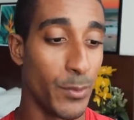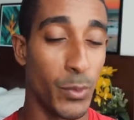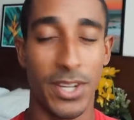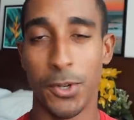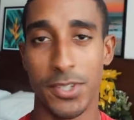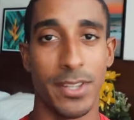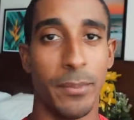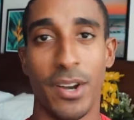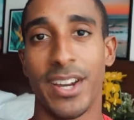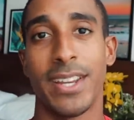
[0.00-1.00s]
We go to
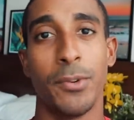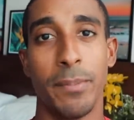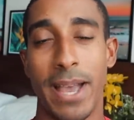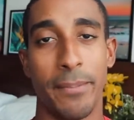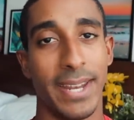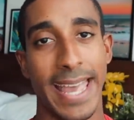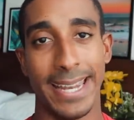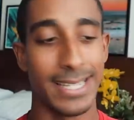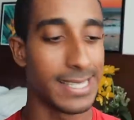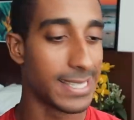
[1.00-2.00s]
the market, we buy
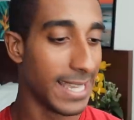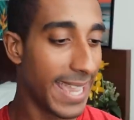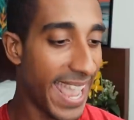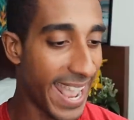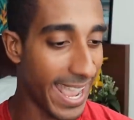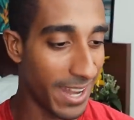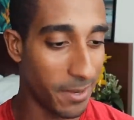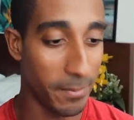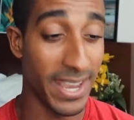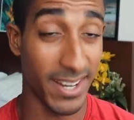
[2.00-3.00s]
bananas
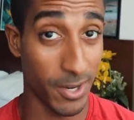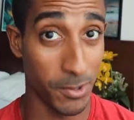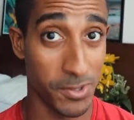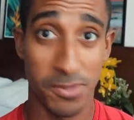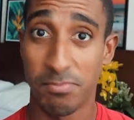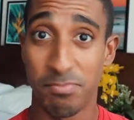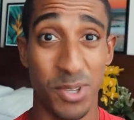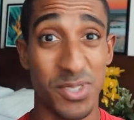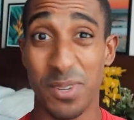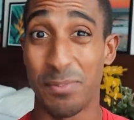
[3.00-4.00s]
and mangoes.
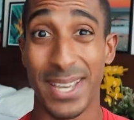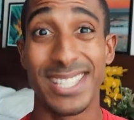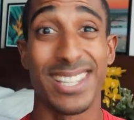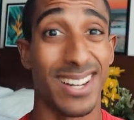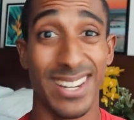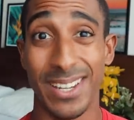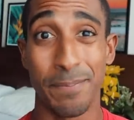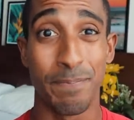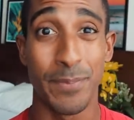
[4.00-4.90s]
Those are basically